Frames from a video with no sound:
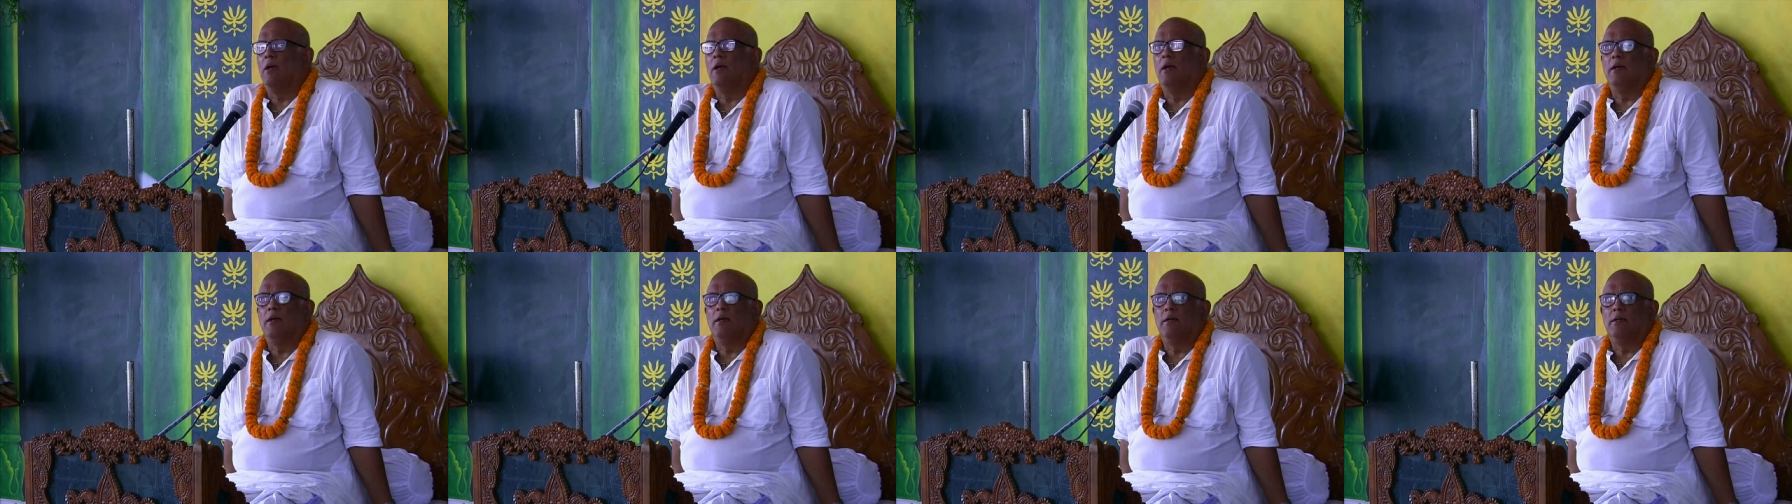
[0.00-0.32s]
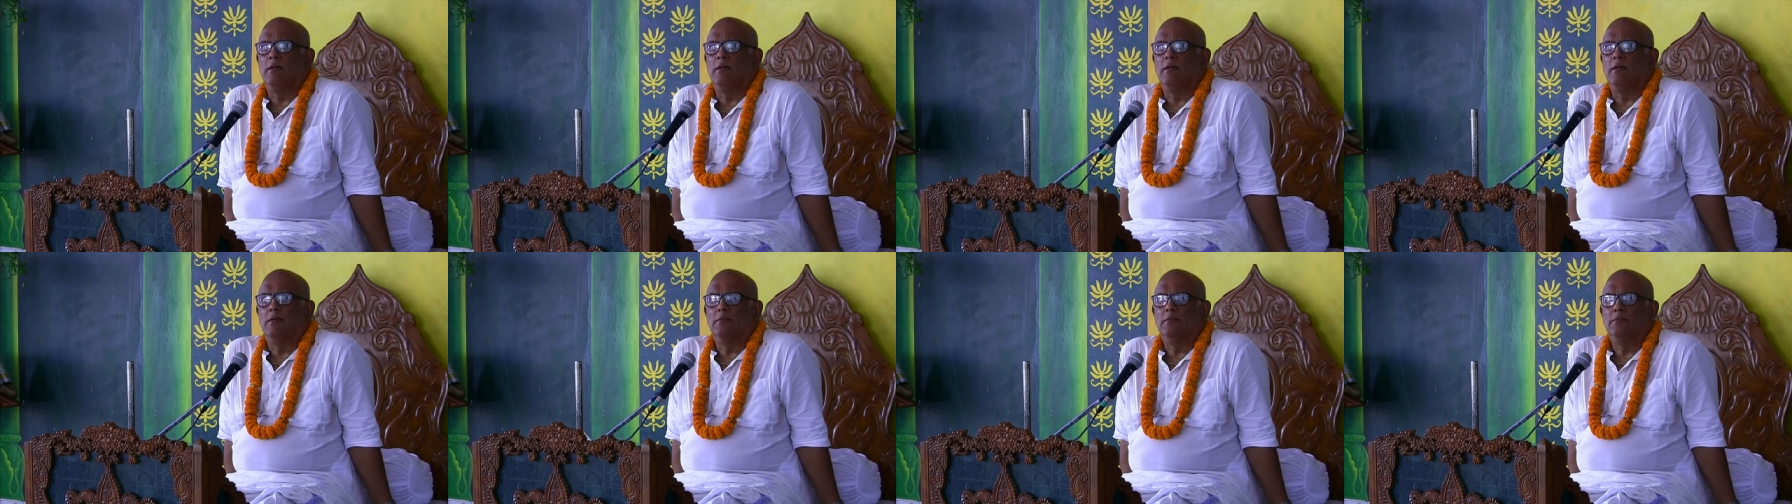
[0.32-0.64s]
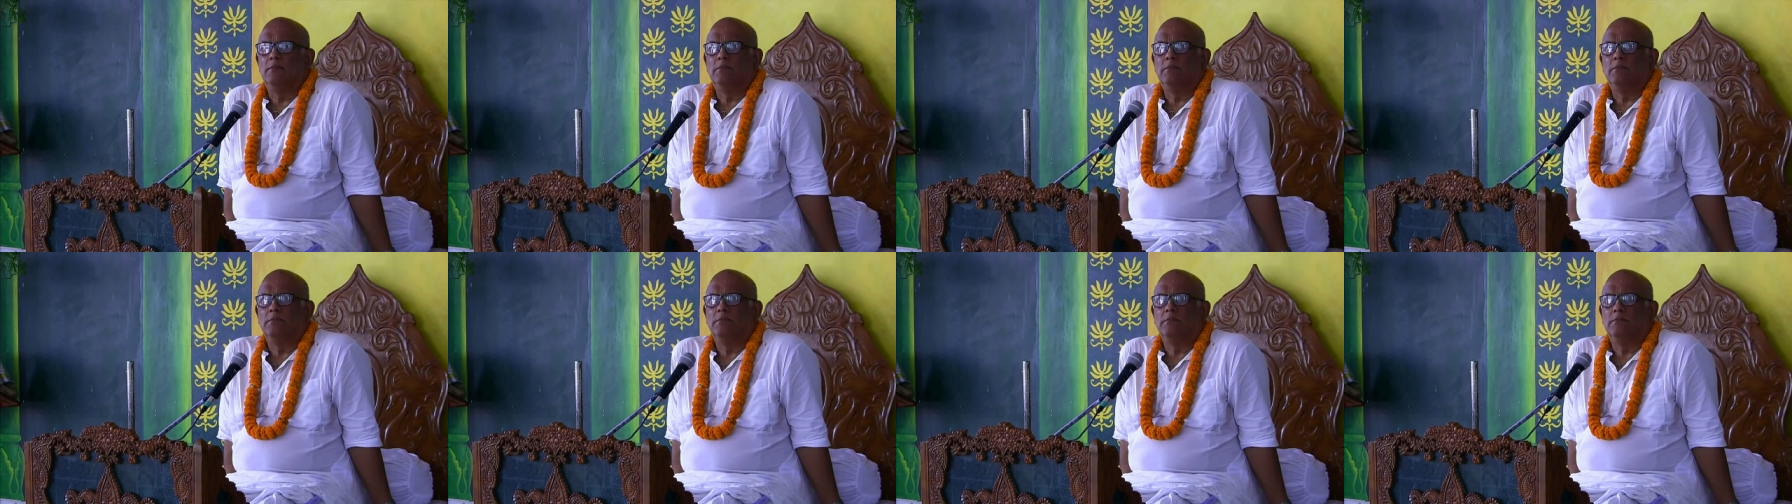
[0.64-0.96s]
uh,
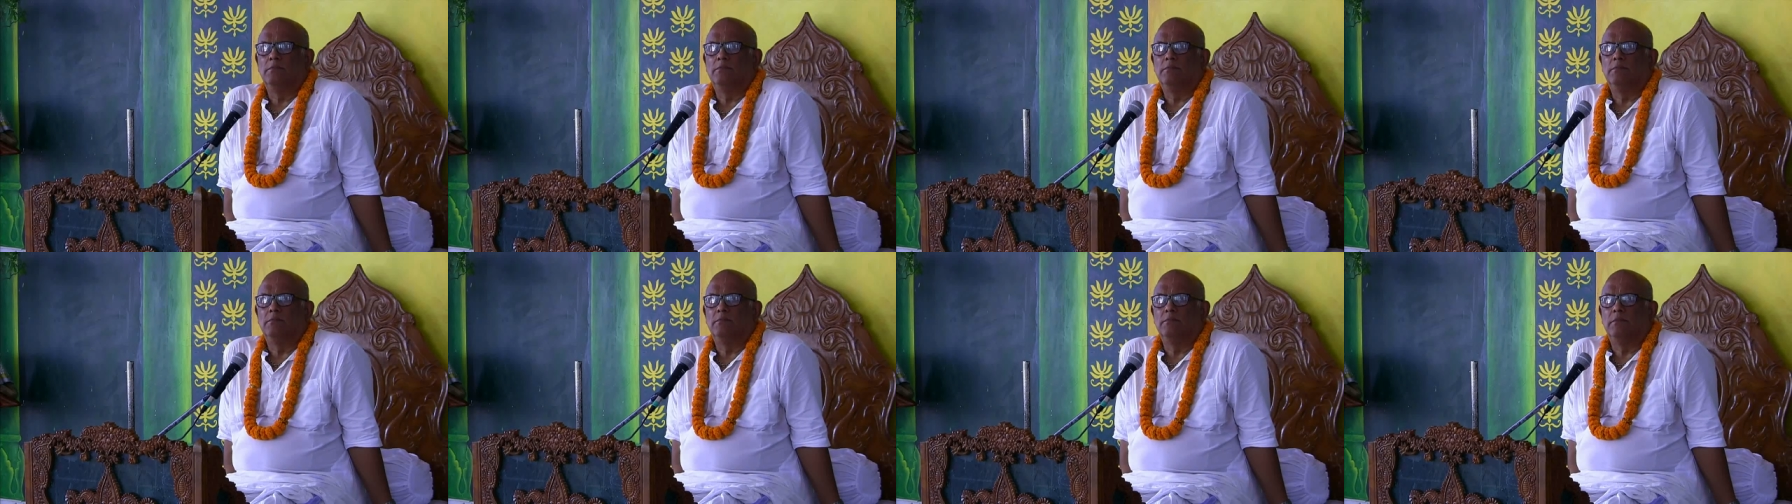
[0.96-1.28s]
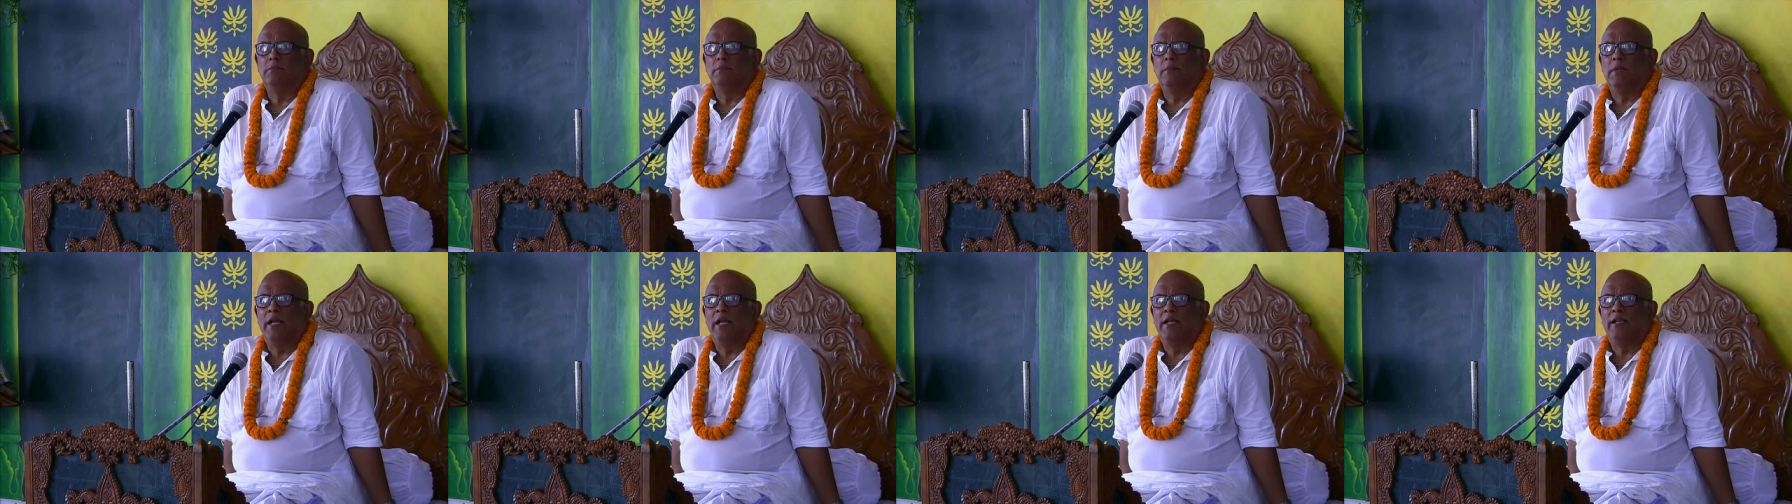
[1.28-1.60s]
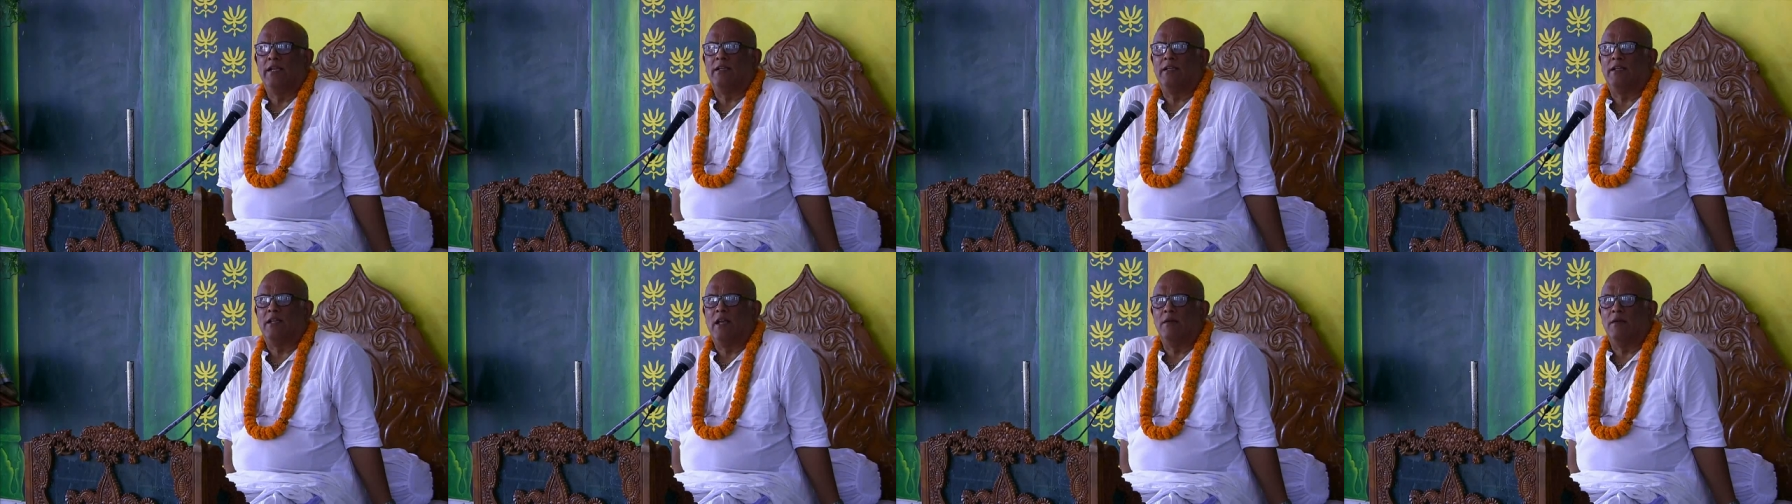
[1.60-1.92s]

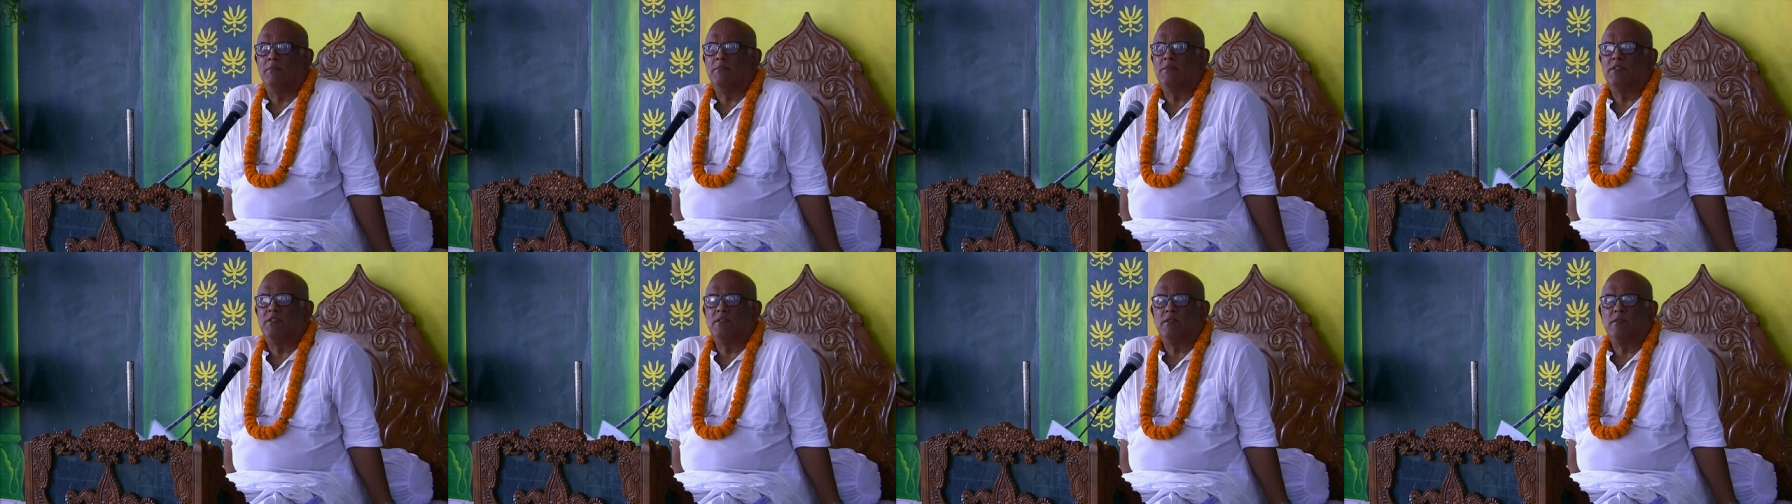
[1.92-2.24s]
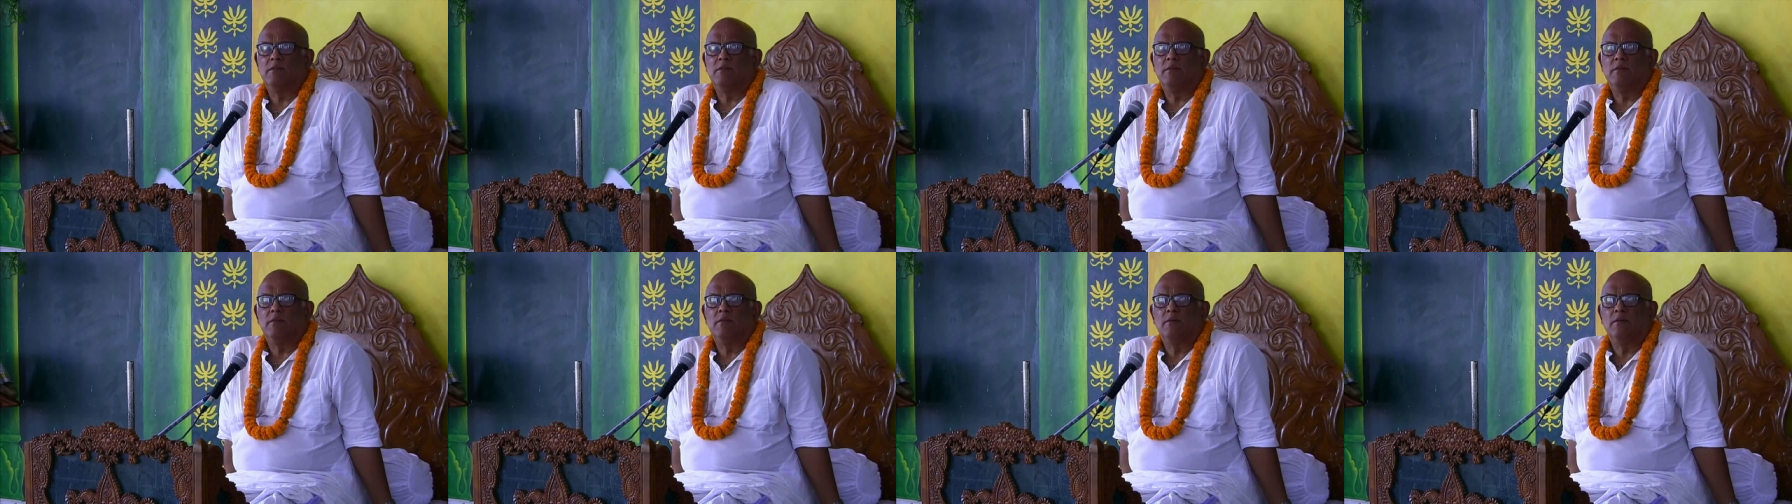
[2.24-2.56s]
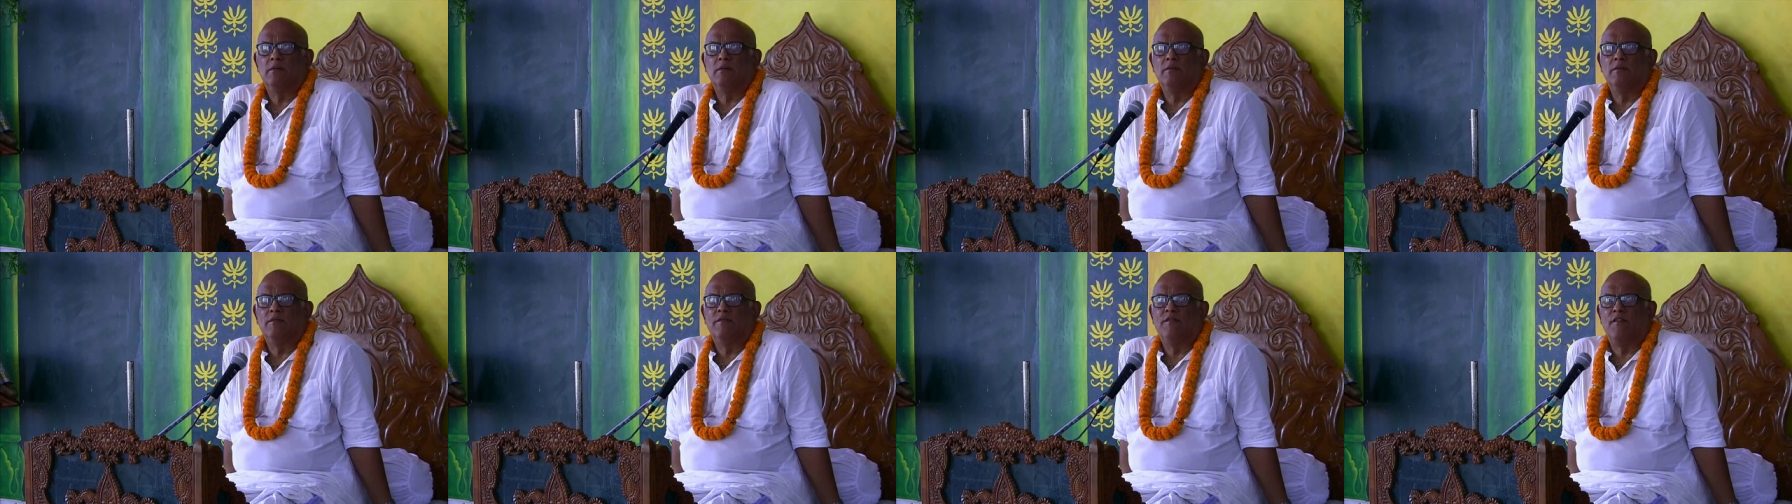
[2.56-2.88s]
and it comes
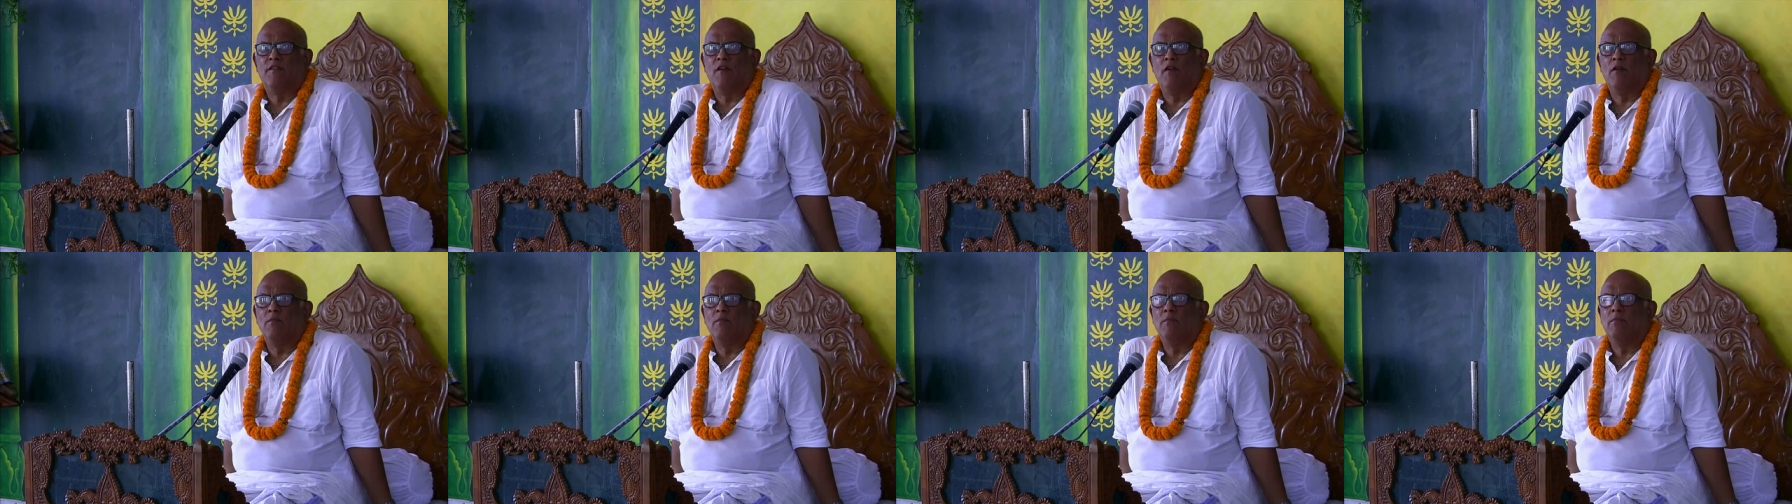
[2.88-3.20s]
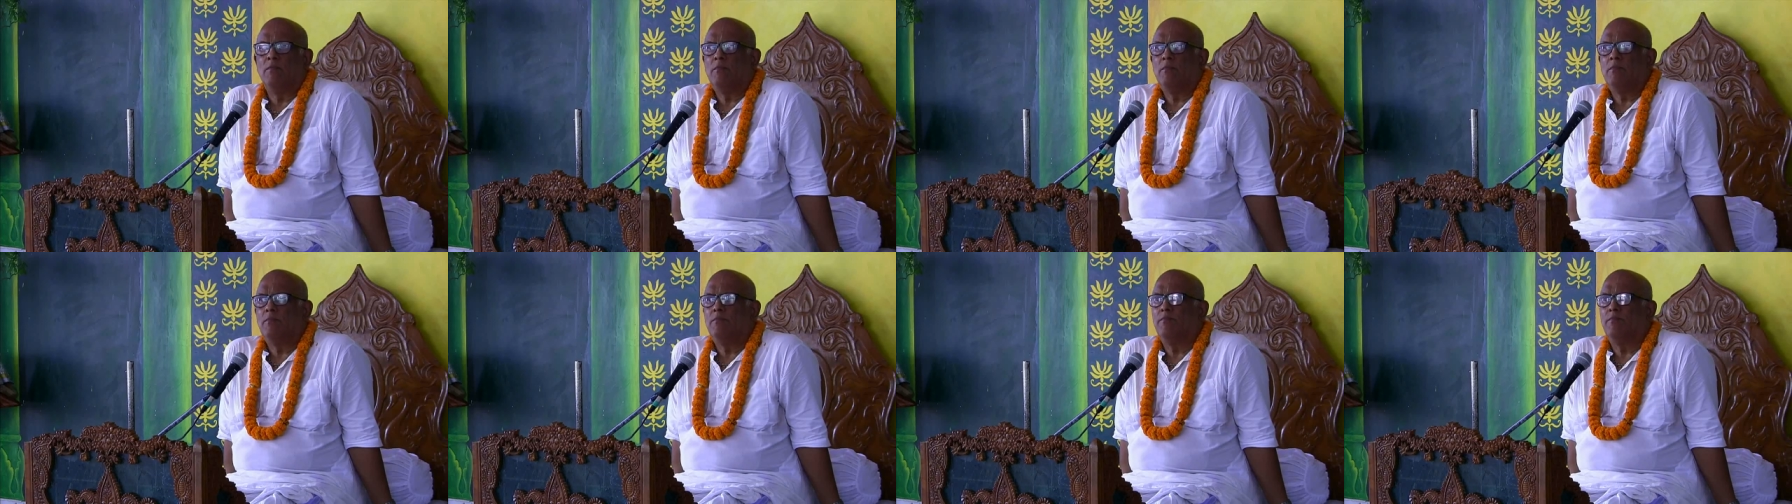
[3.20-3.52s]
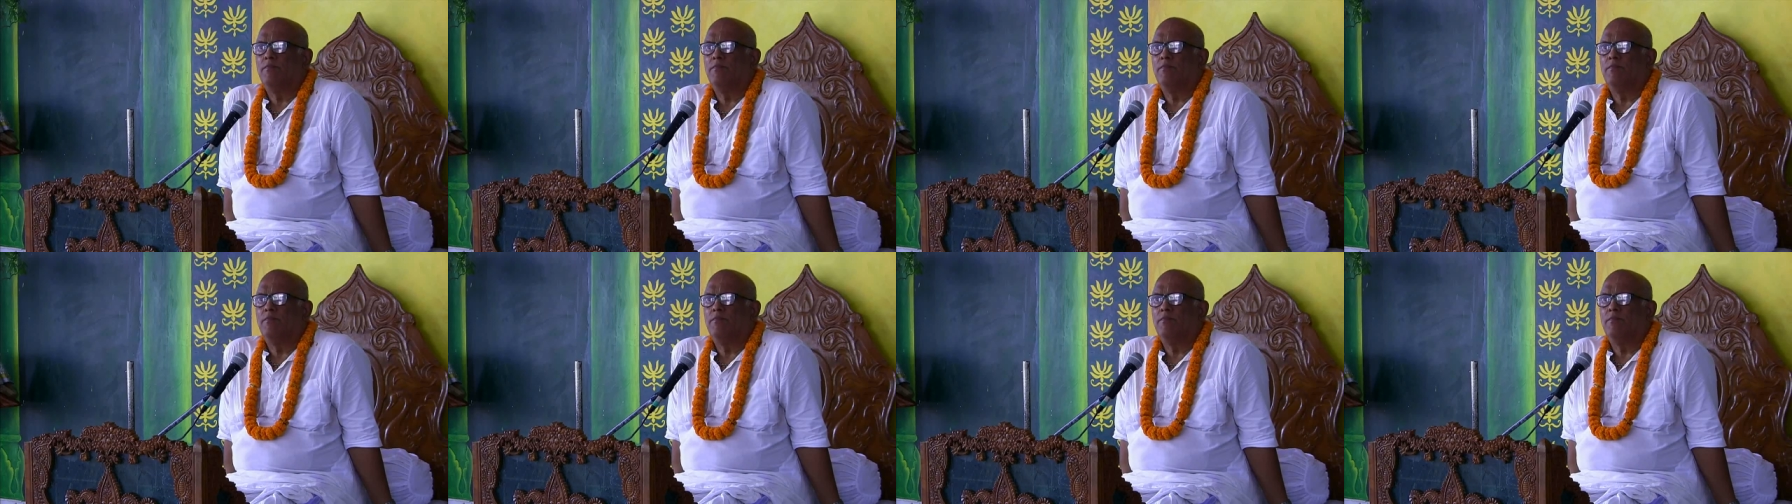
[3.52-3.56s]
from